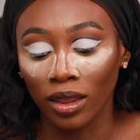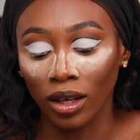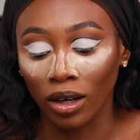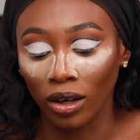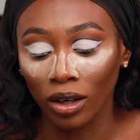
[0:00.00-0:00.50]

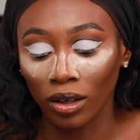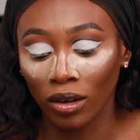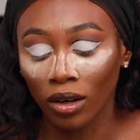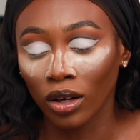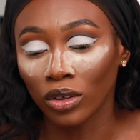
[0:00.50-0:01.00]
thinner
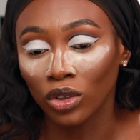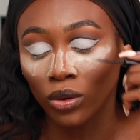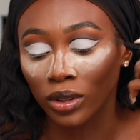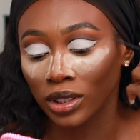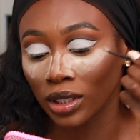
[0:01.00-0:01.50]

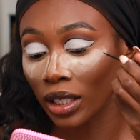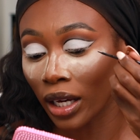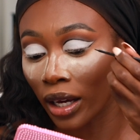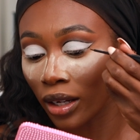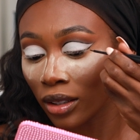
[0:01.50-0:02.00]
towards the
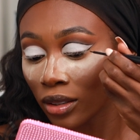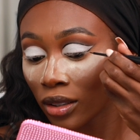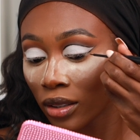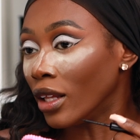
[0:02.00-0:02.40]
end.